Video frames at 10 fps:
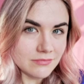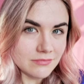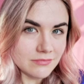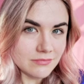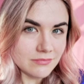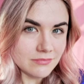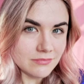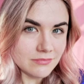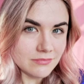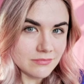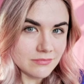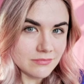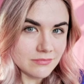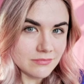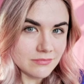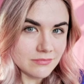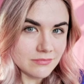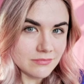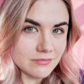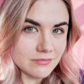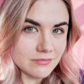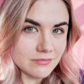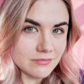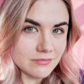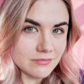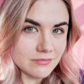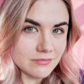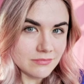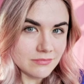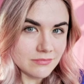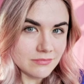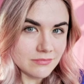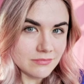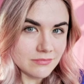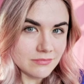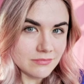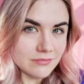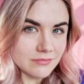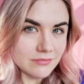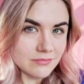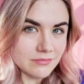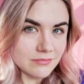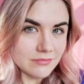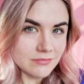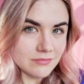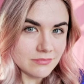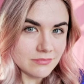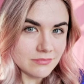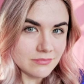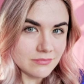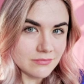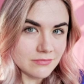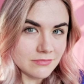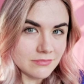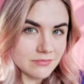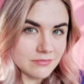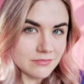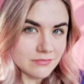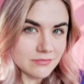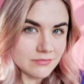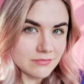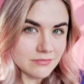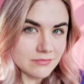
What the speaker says: [no speech]